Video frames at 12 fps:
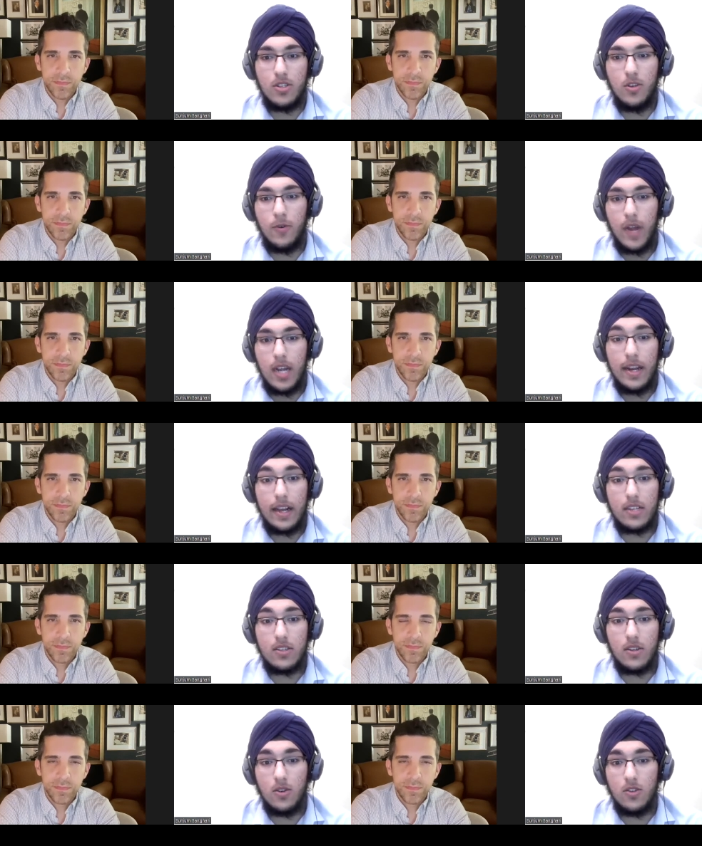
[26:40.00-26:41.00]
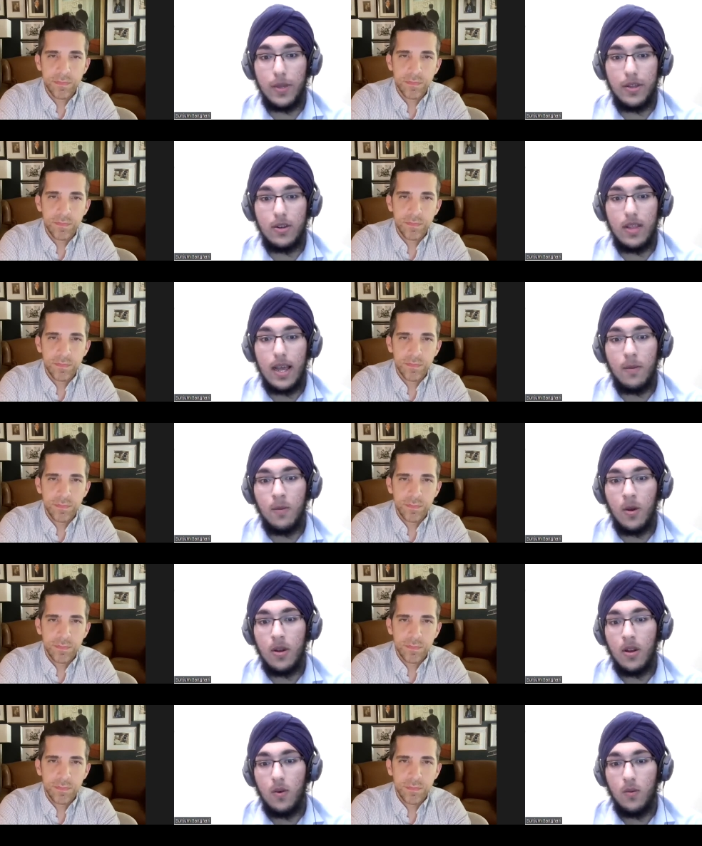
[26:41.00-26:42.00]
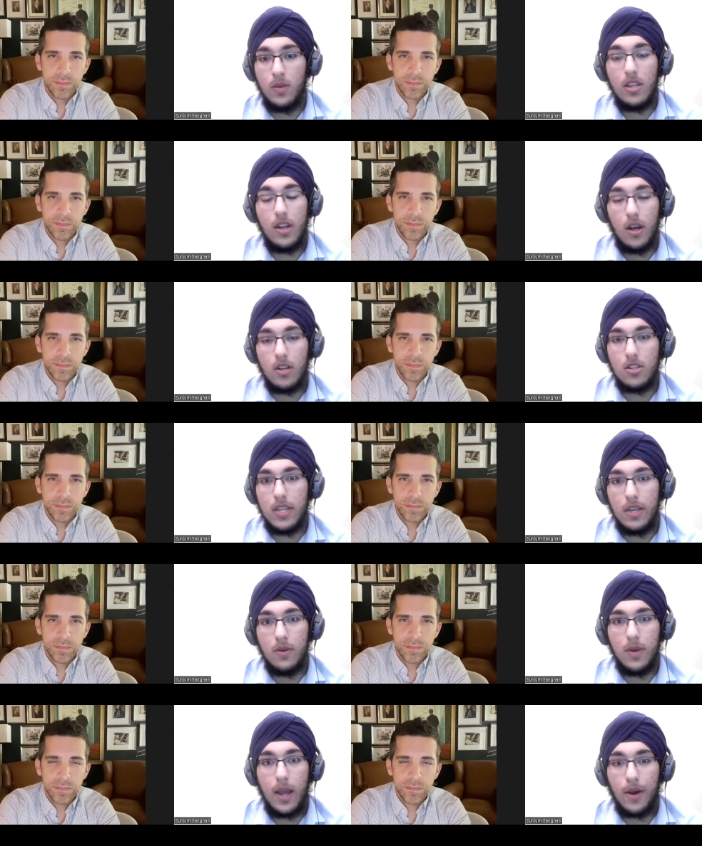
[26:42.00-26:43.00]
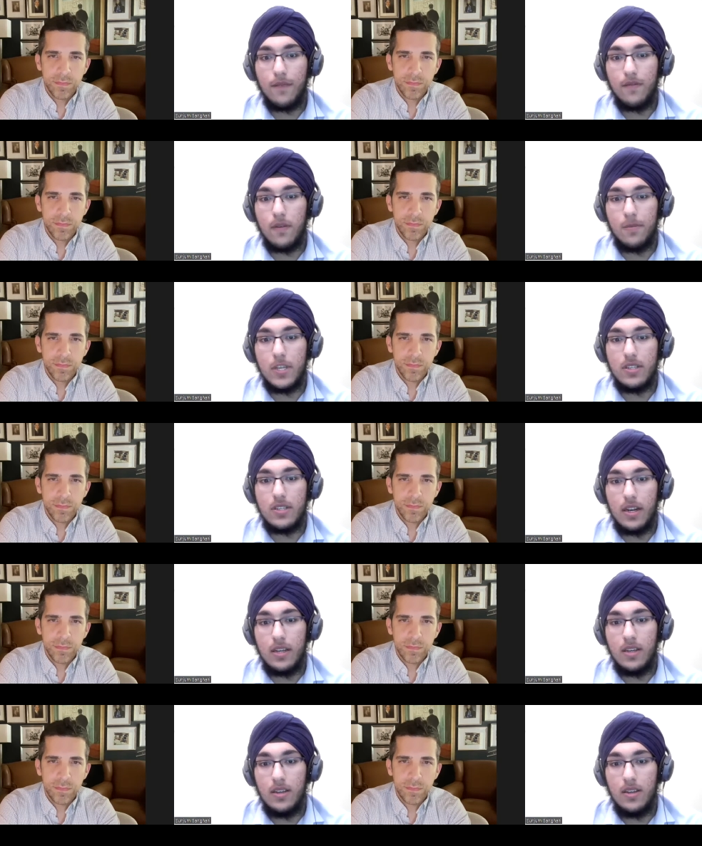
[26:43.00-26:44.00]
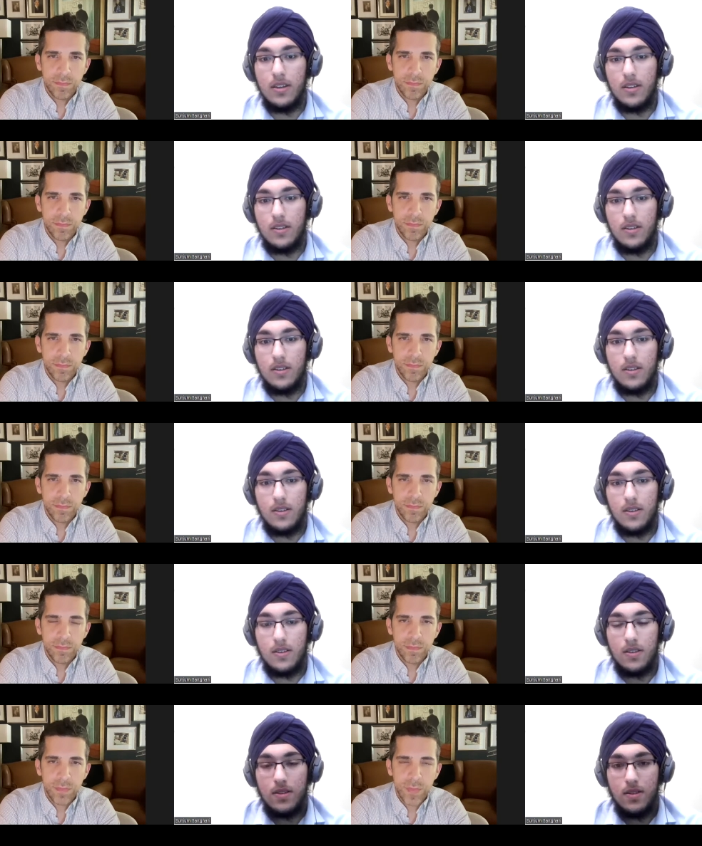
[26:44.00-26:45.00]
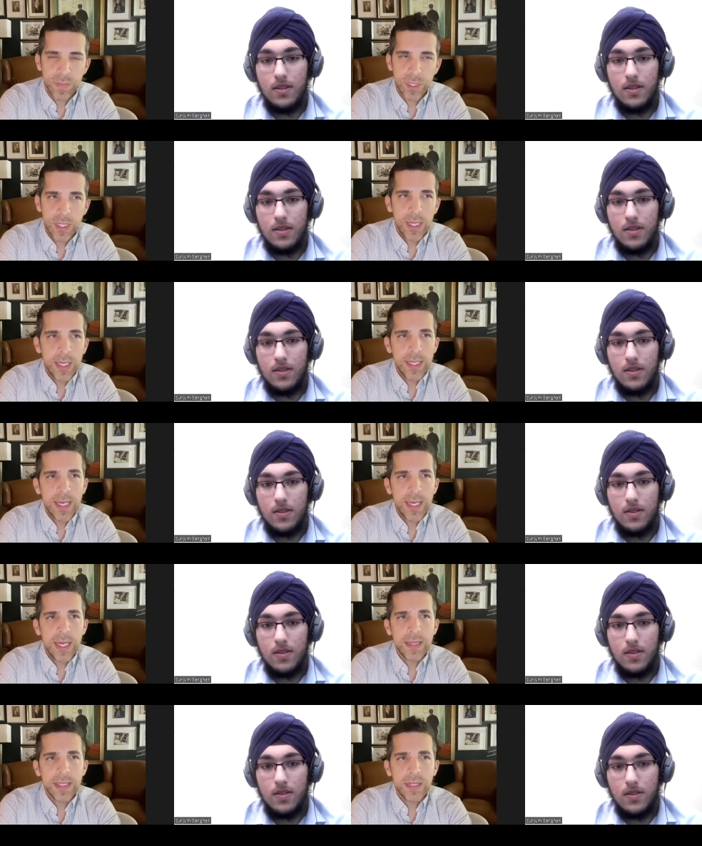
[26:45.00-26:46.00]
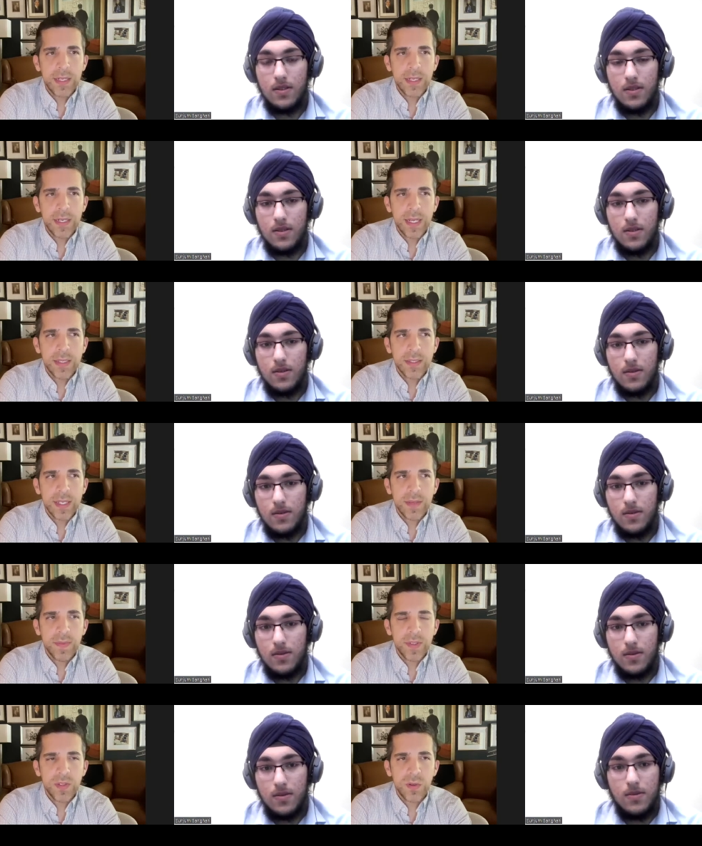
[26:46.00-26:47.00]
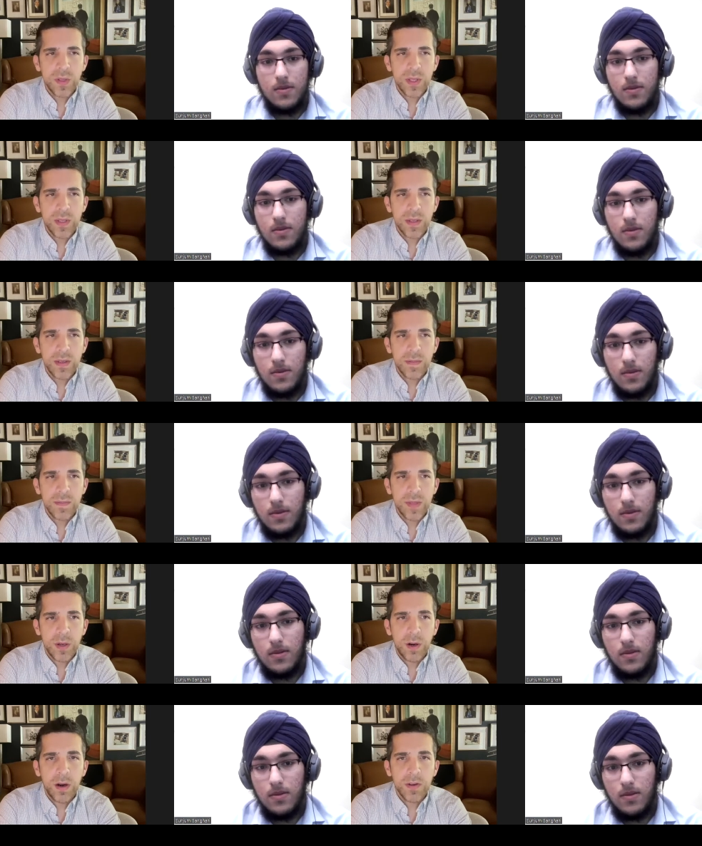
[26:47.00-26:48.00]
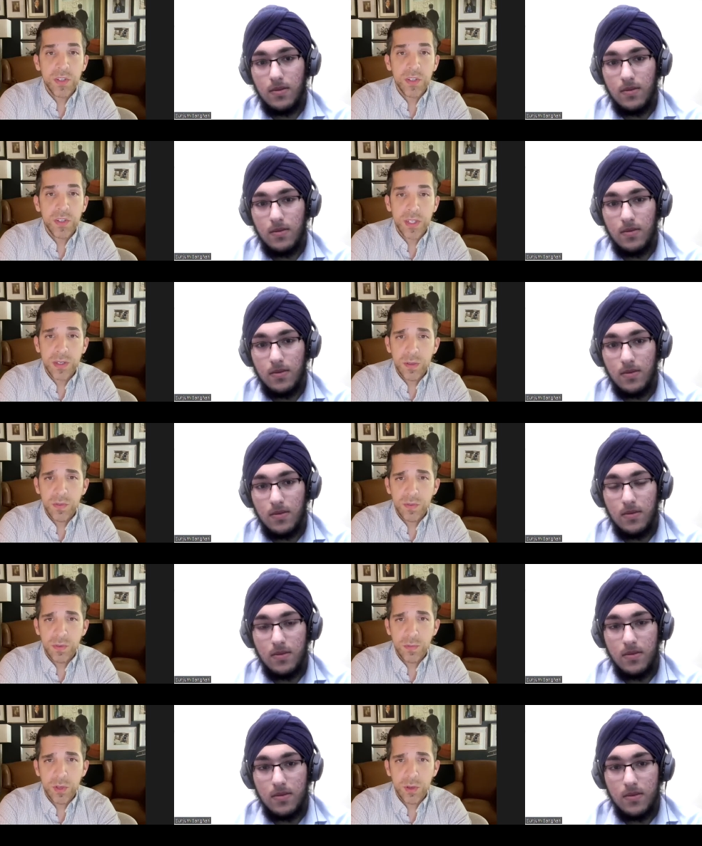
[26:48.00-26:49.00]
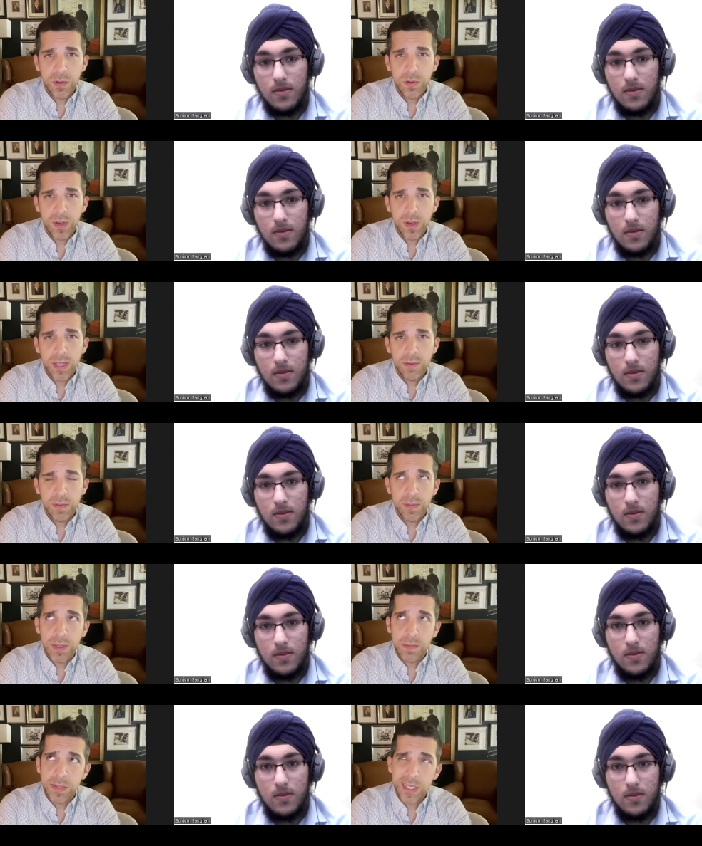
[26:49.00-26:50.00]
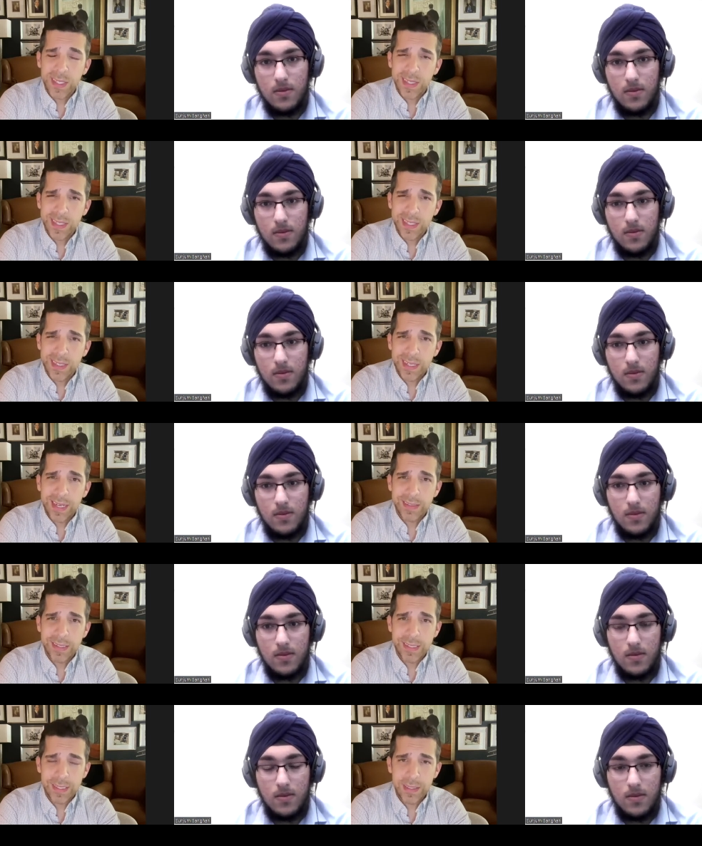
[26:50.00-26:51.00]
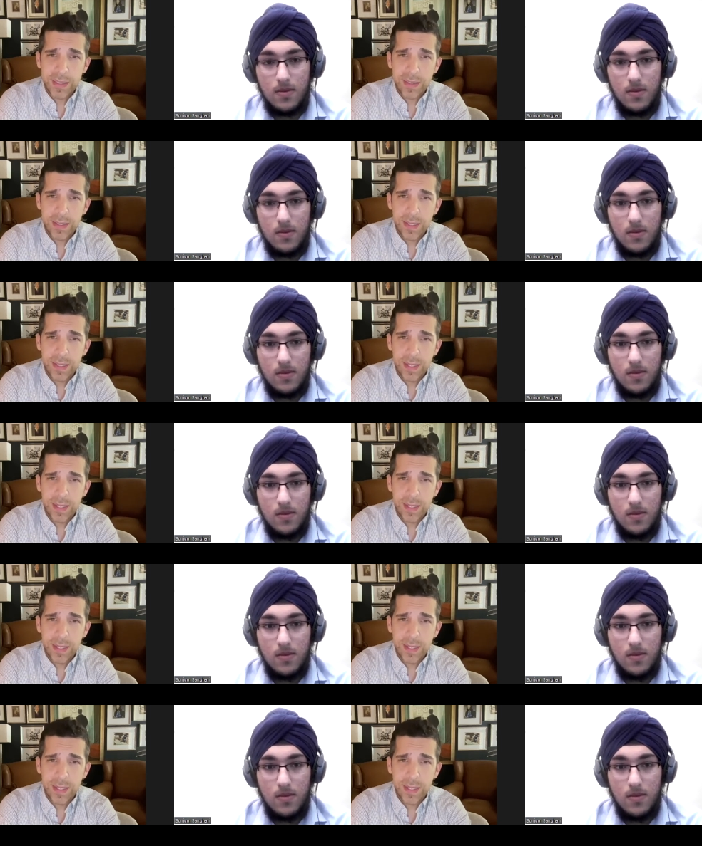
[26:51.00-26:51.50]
Speaker 1: to pursue any next goals with your lab with the knowledge that you now have from this study?
Speaker 2: Yeah, I think the next step is so the there are genomes from Uruguay that were published I think last year